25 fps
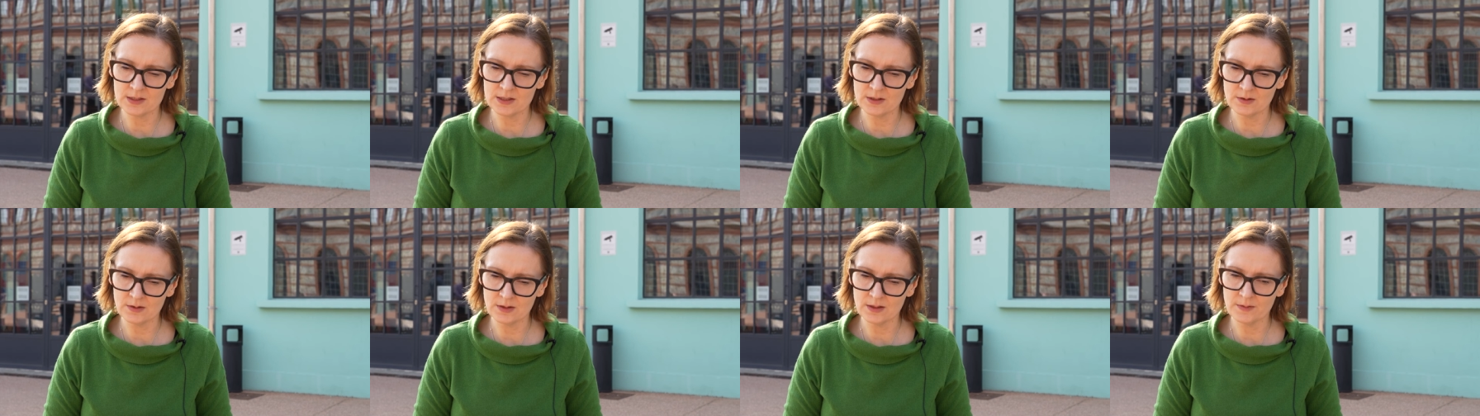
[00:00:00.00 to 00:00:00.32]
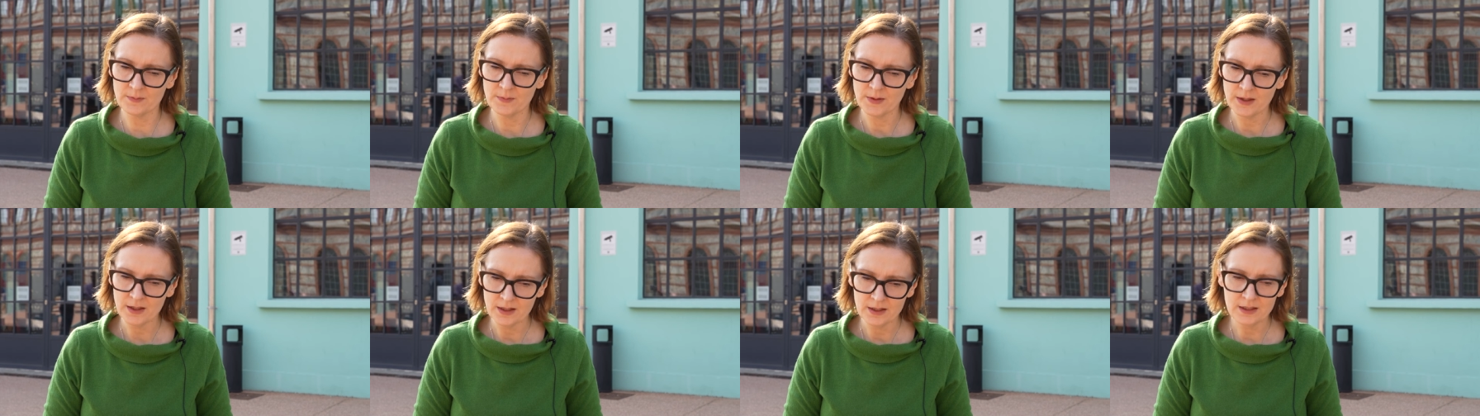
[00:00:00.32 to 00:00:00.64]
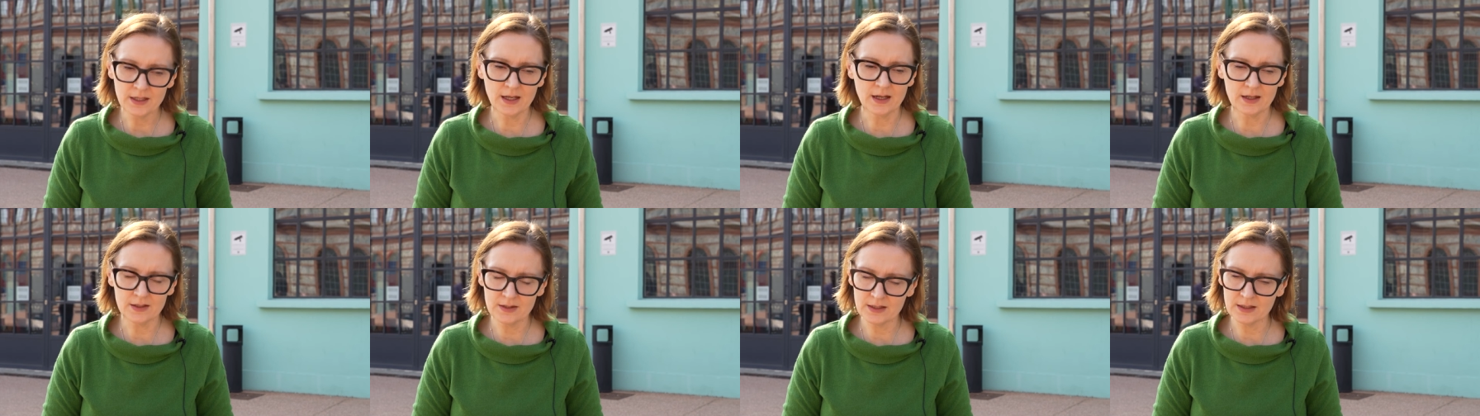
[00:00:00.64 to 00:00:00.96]
So
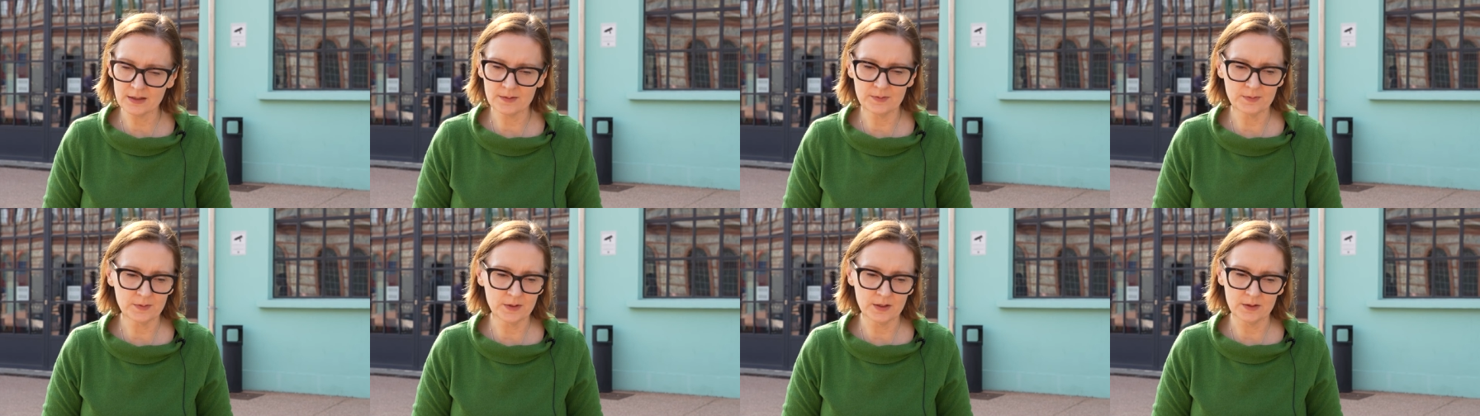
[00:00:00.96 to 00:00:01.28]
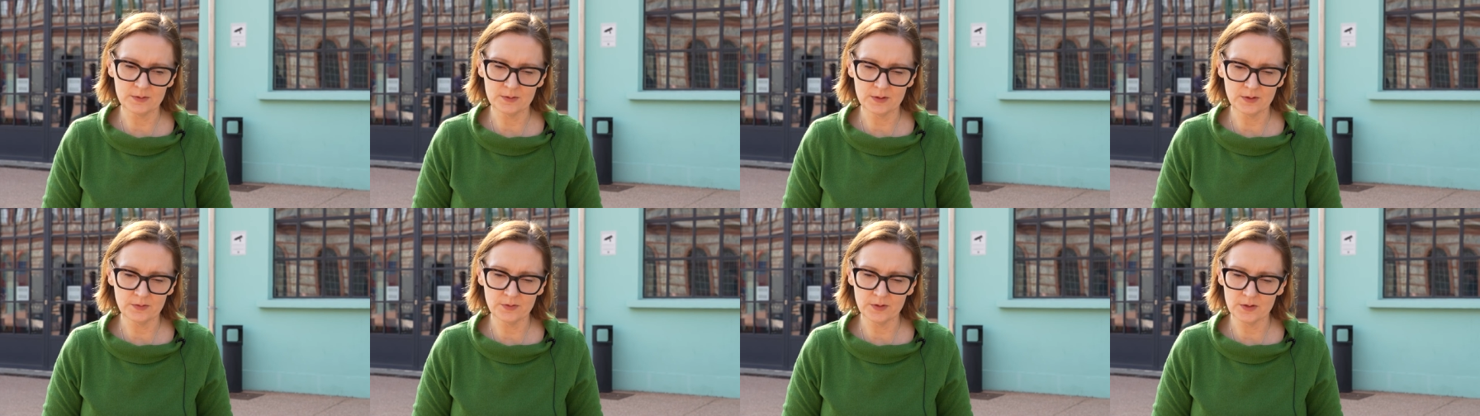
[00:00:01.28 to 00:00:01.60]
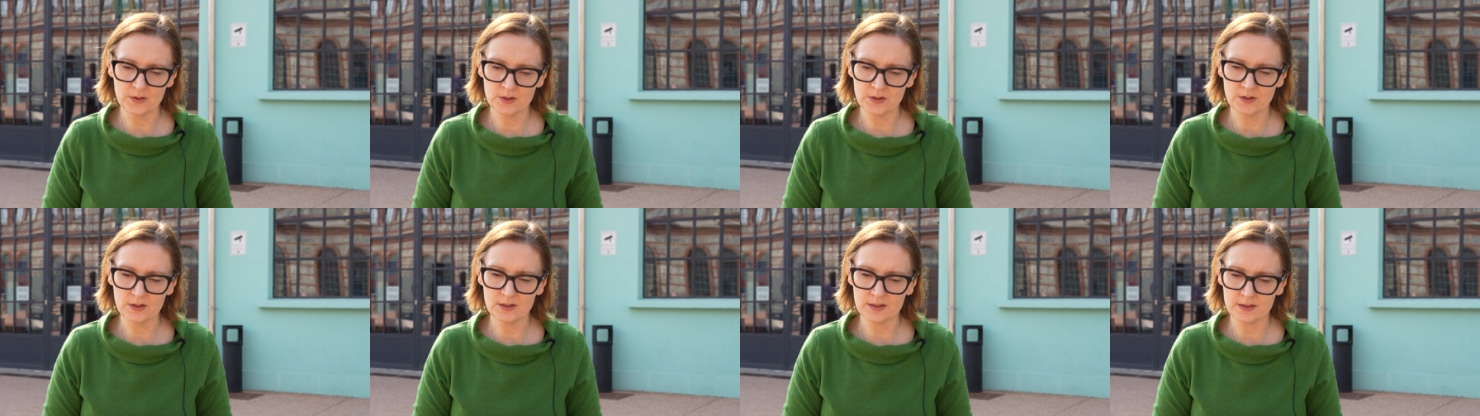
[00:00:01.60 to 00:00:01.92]
I think, you know, the
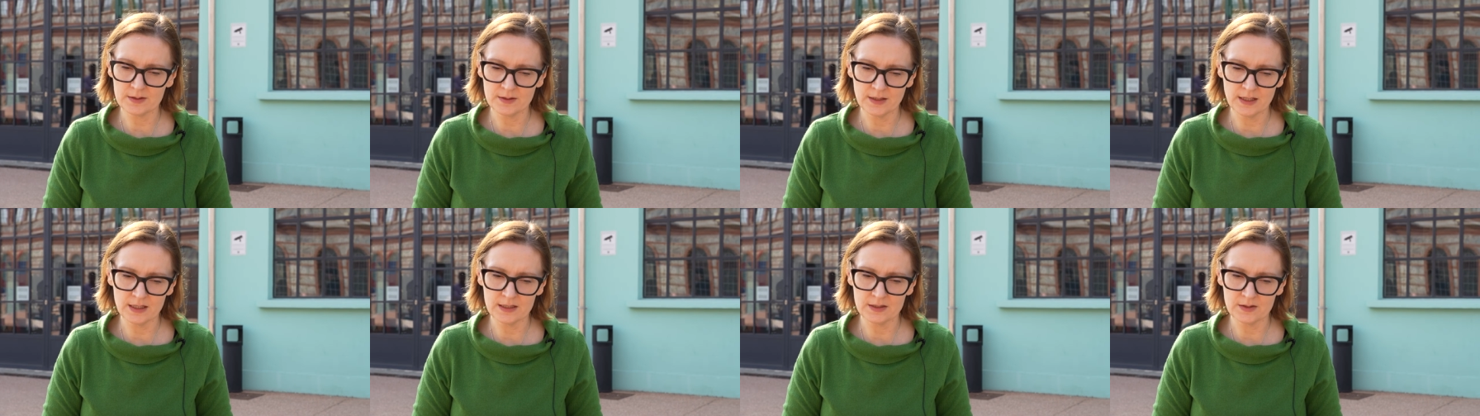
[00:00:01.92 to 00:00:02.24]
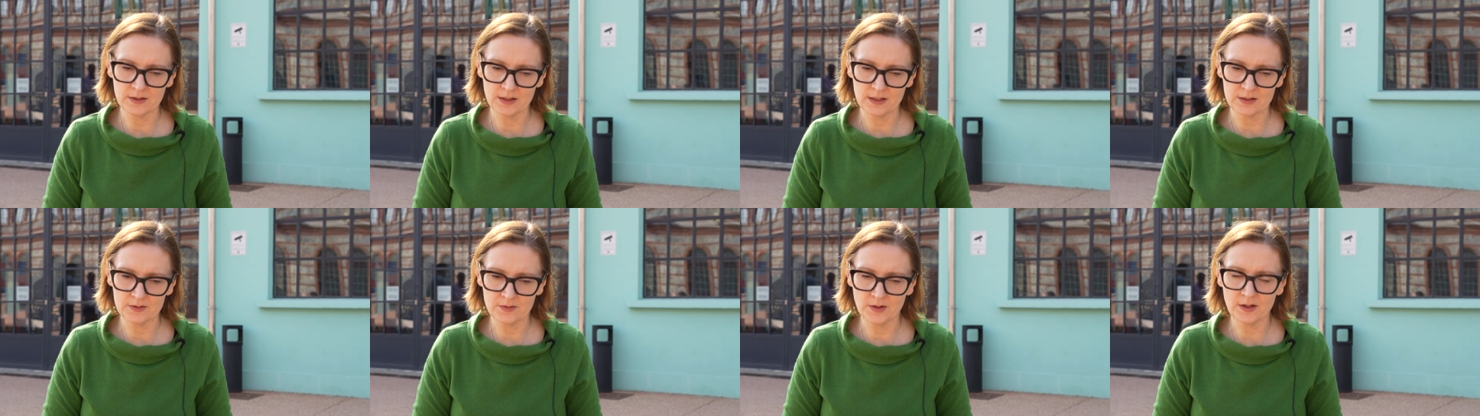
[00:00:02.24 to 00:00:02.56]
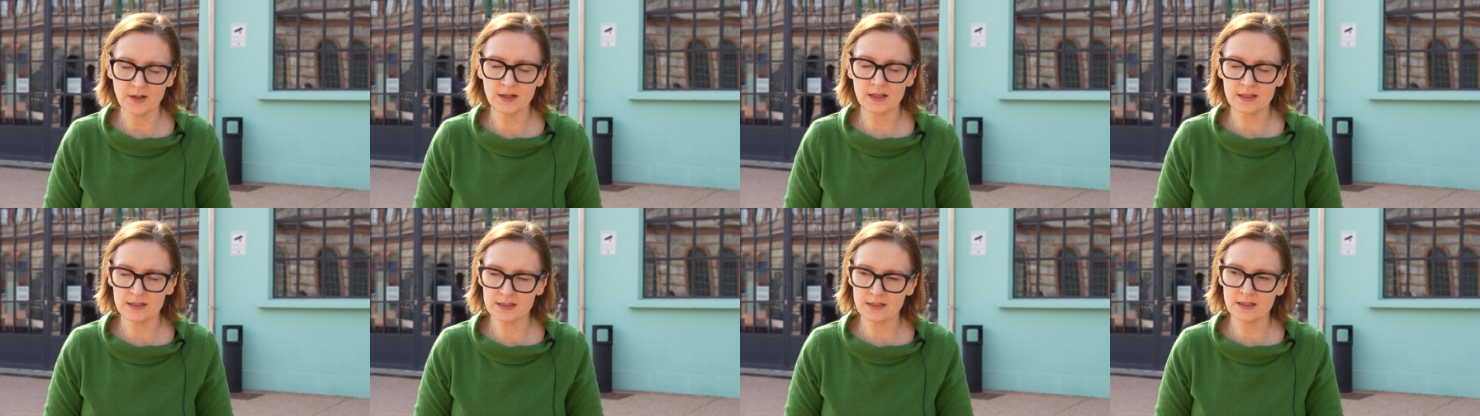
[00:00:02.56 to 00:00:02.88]
future is
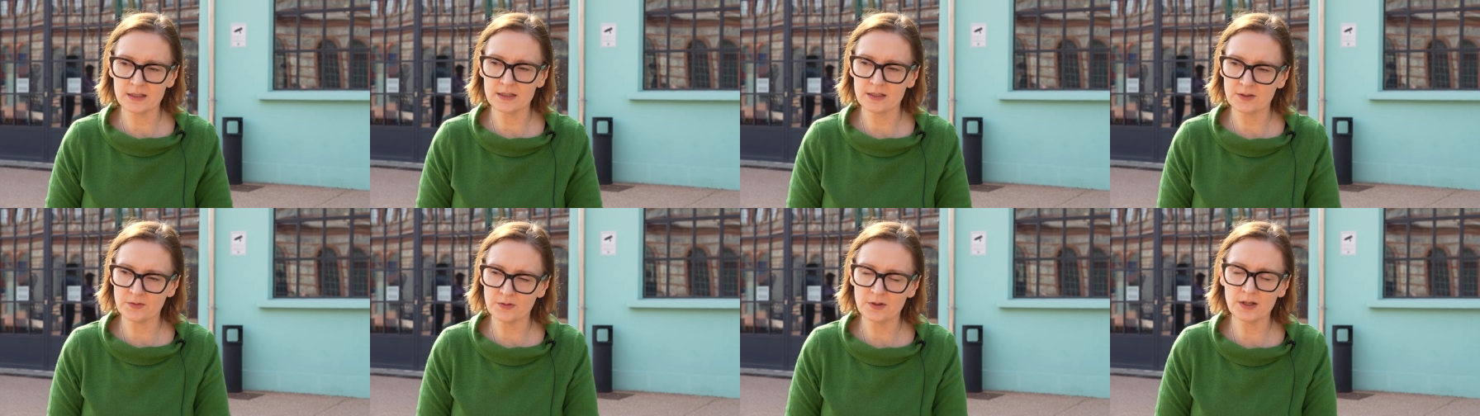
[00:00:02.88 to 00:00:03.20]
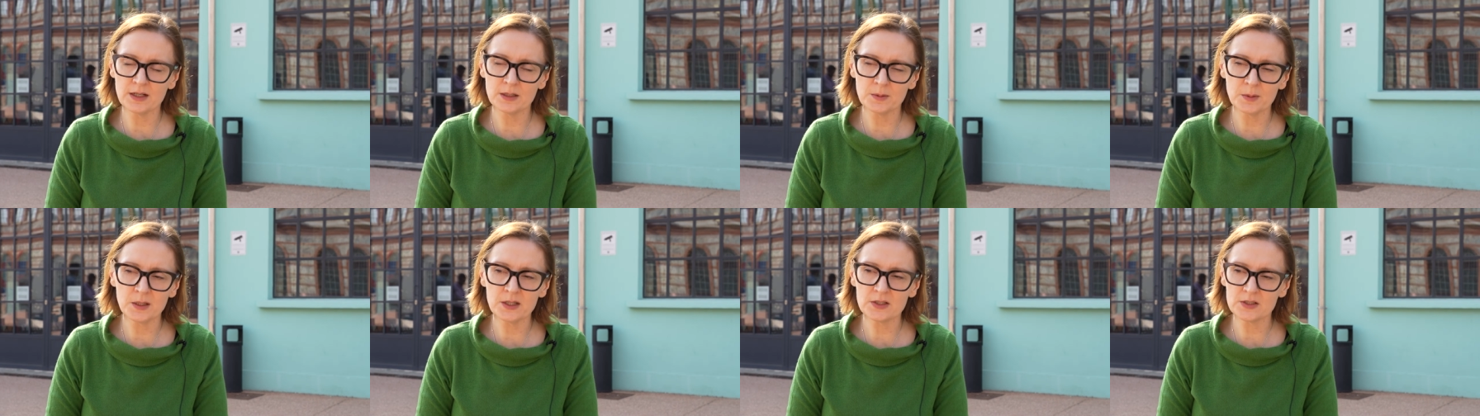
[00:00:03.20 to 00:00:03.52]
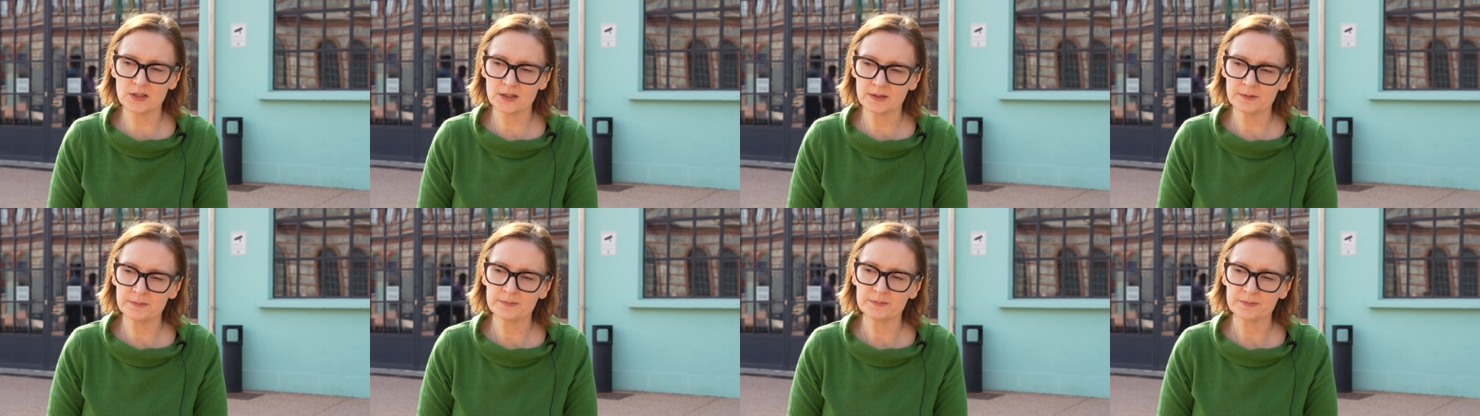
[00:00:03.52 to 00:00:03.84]
very exciting for
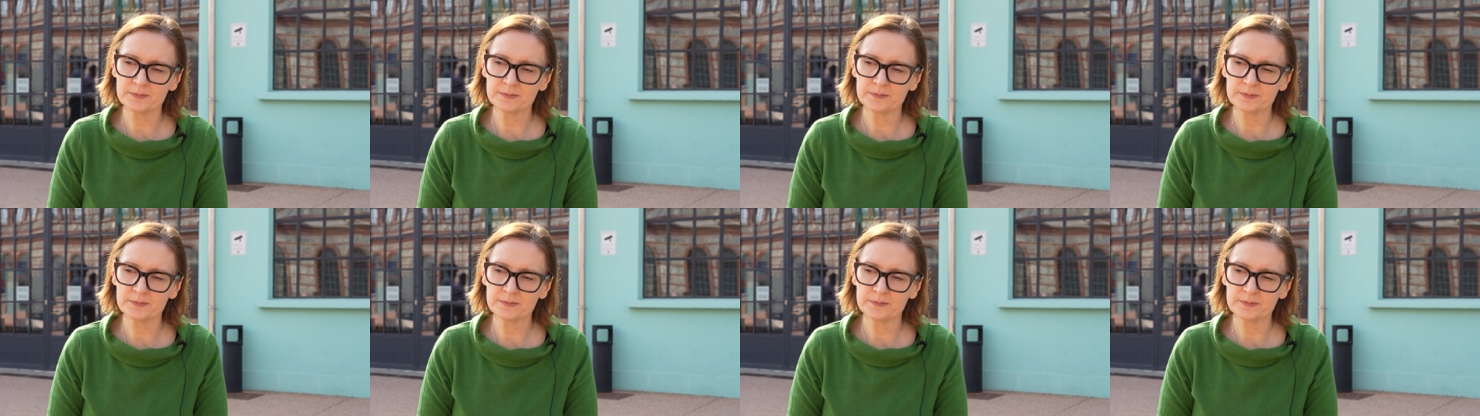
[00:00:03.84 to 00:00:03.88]
animation.